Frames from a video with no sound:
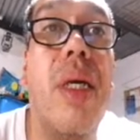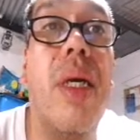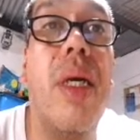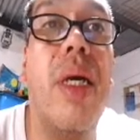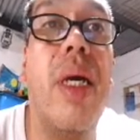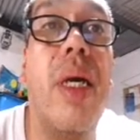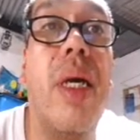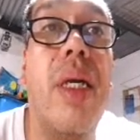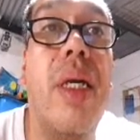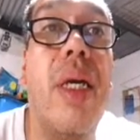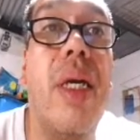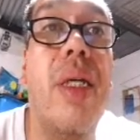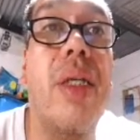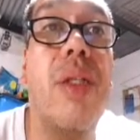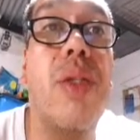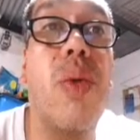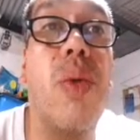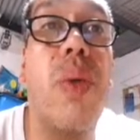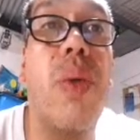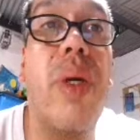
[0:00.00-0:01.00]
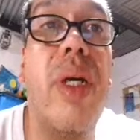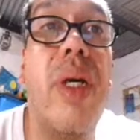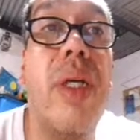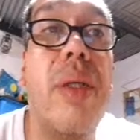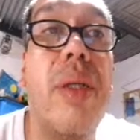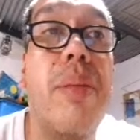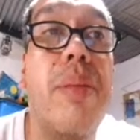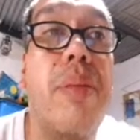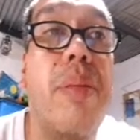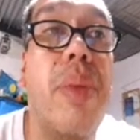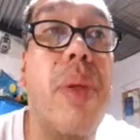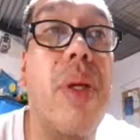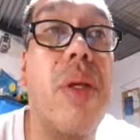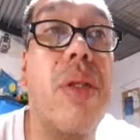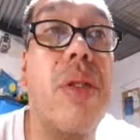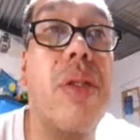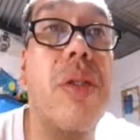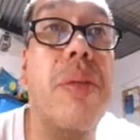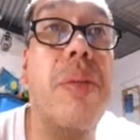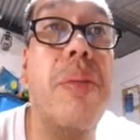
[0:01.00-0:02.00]
ax squared
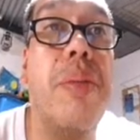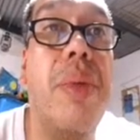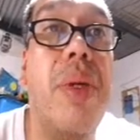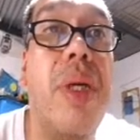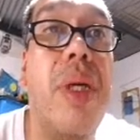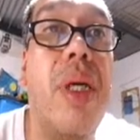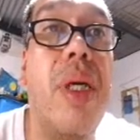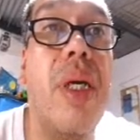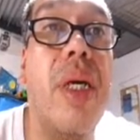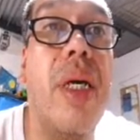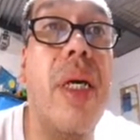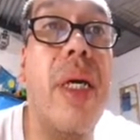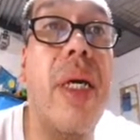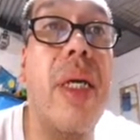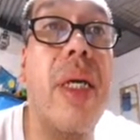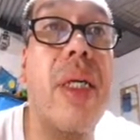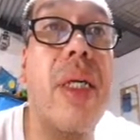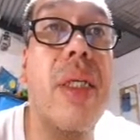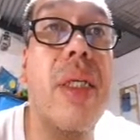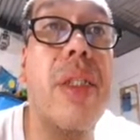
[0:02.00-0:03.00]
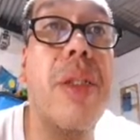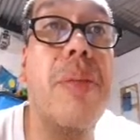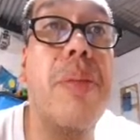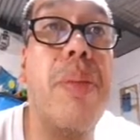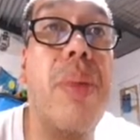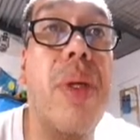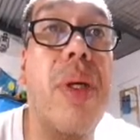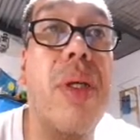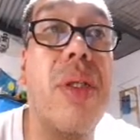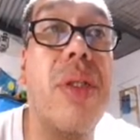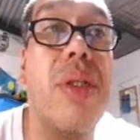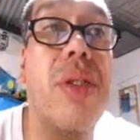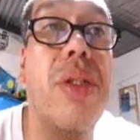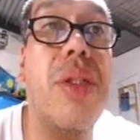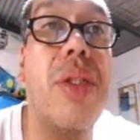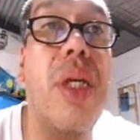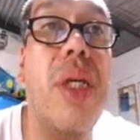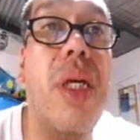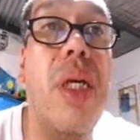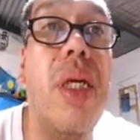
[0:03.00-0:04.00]
plus bx plus
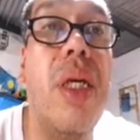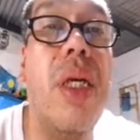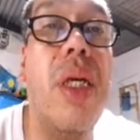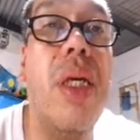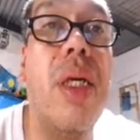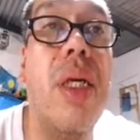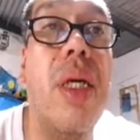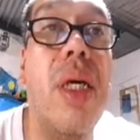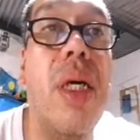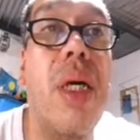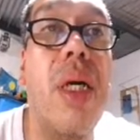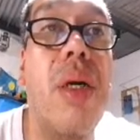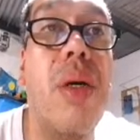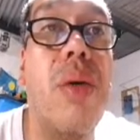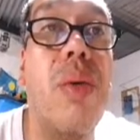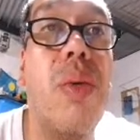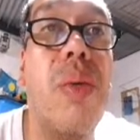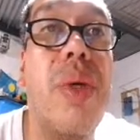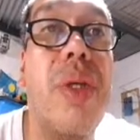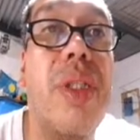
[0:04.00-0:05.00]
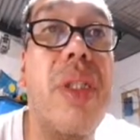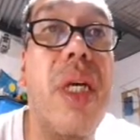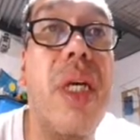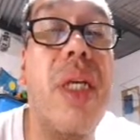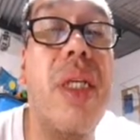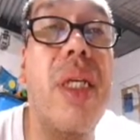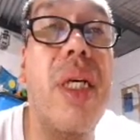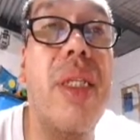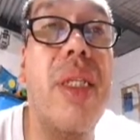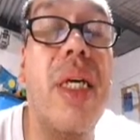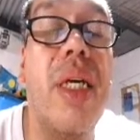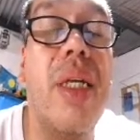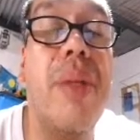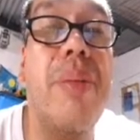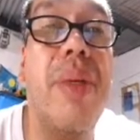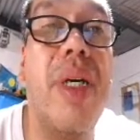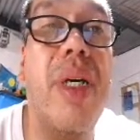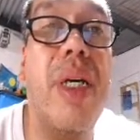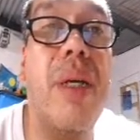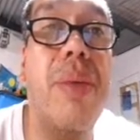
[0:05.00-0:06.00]
c, we say that that
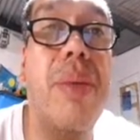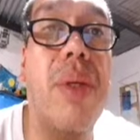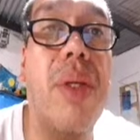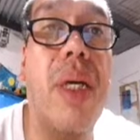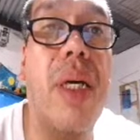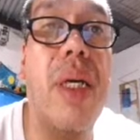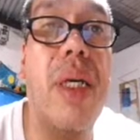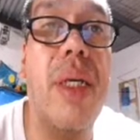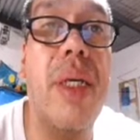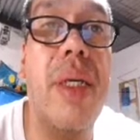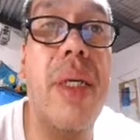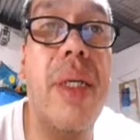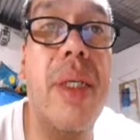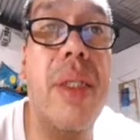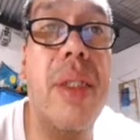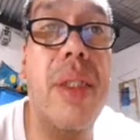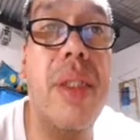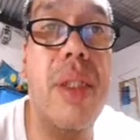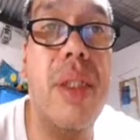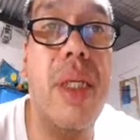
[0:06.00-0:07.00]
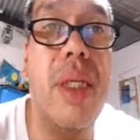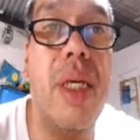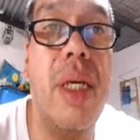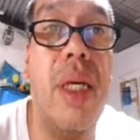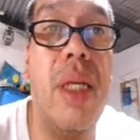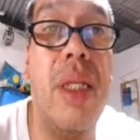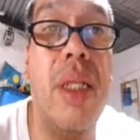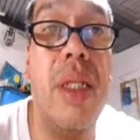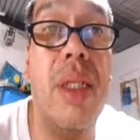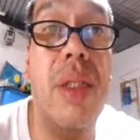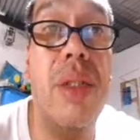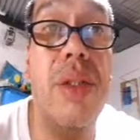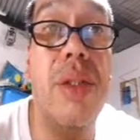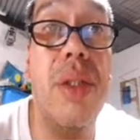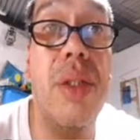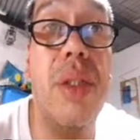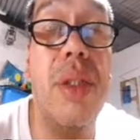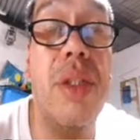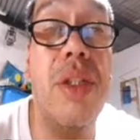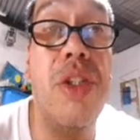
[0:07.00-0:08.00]
parabola is in
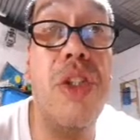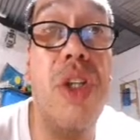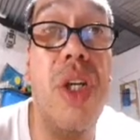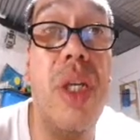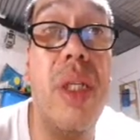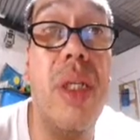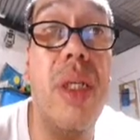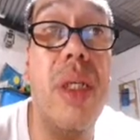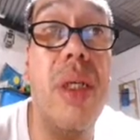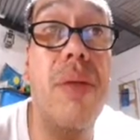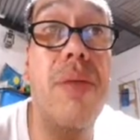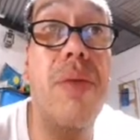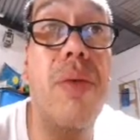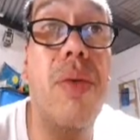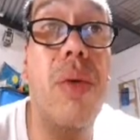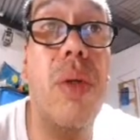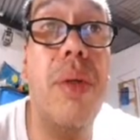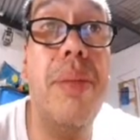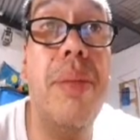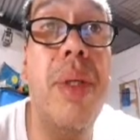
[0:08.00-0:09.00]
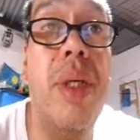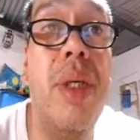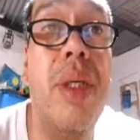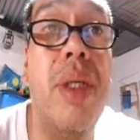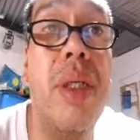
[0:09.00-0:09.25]
general form,